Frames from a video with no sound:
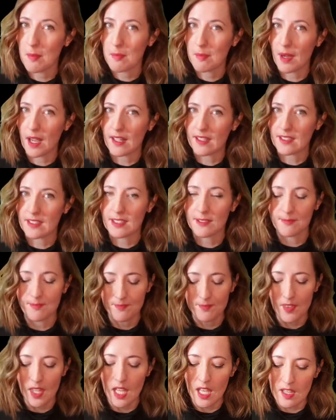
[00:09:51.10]
But
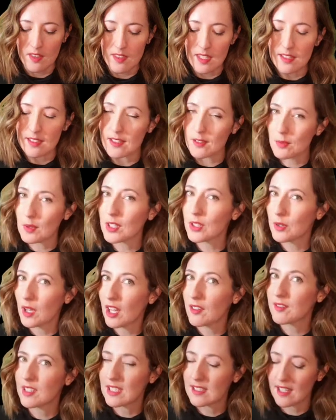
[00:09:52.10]
this is what you
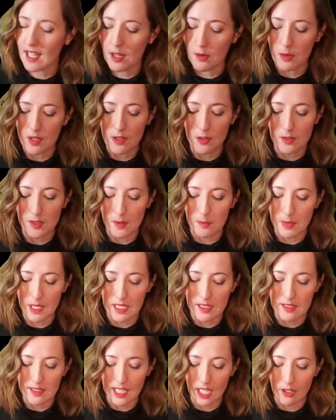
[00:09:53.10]
have to say when there's a
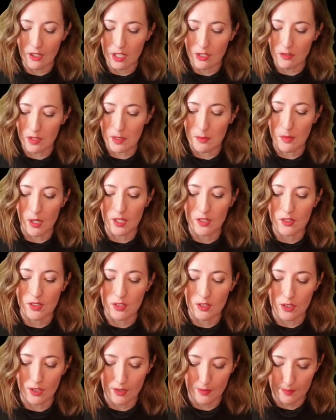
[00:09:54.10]
big, scary green
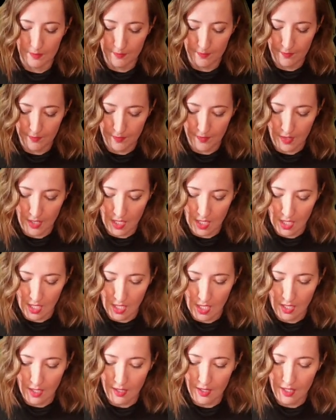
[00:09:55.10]
monster.
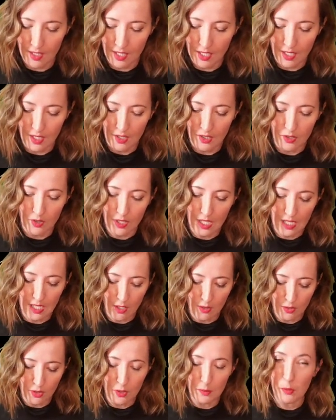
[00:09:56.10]
You get
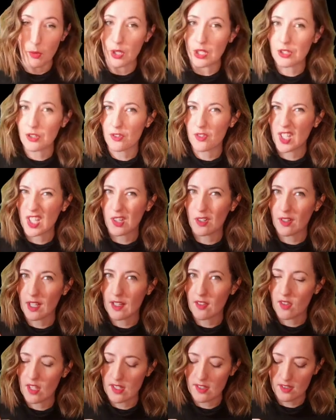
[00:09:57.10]
out your pointer finger
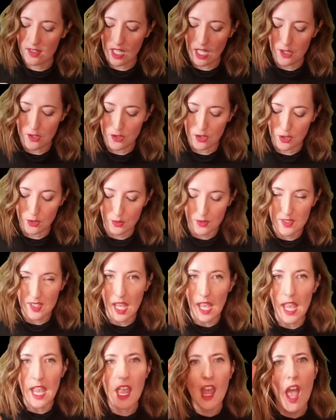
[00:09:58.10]
like this and you
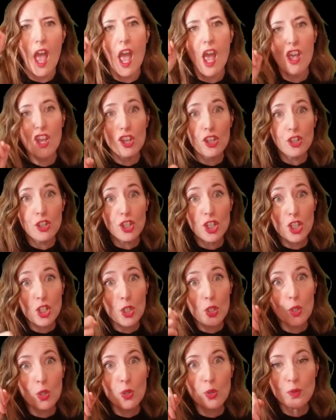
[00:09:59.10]
say,
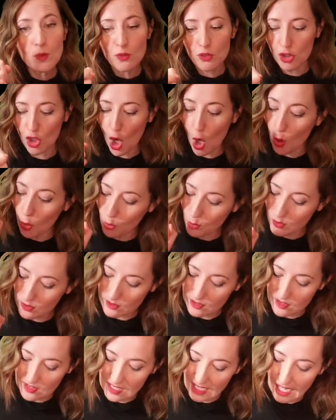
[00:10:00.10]
"You don't
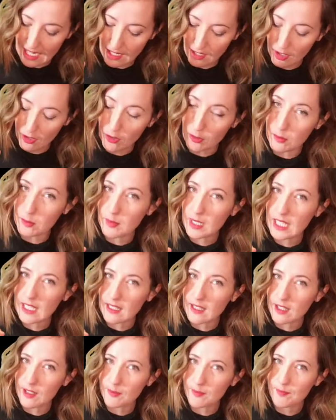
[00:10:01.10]
scare
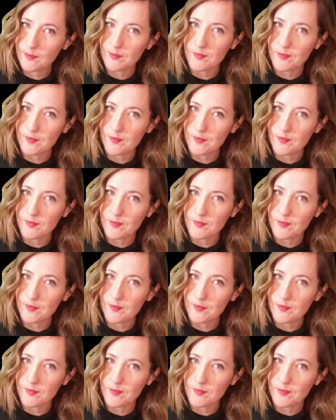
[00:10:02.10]
me.